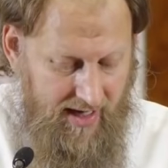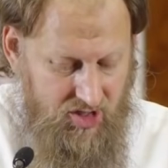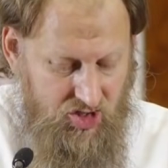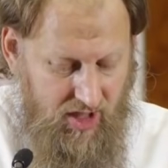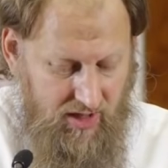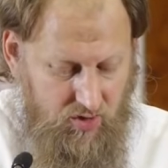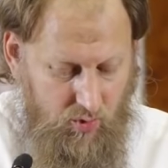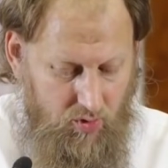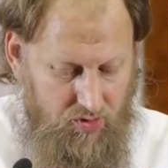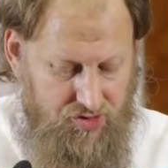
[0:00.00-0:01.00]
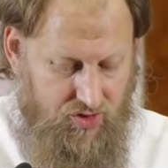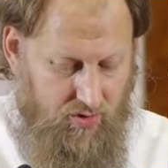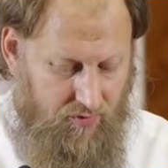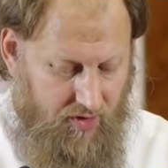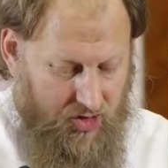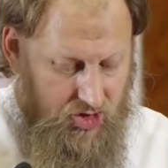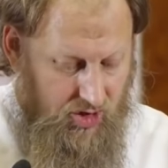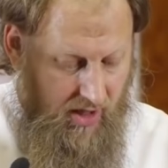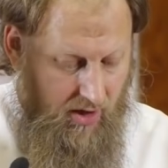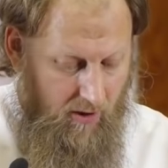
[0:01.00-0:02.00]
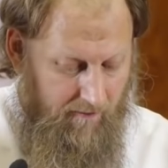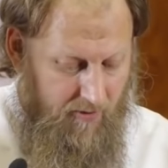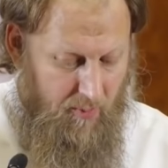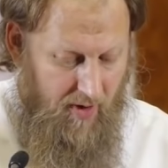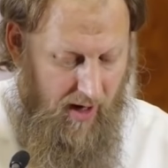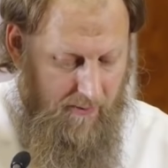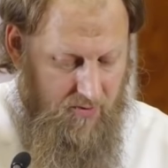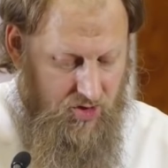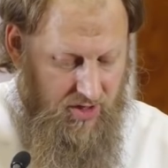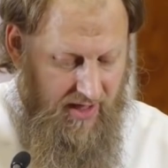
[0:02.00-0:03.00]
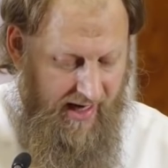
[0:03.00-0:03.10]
and shake towards you the trunk of the palm tree,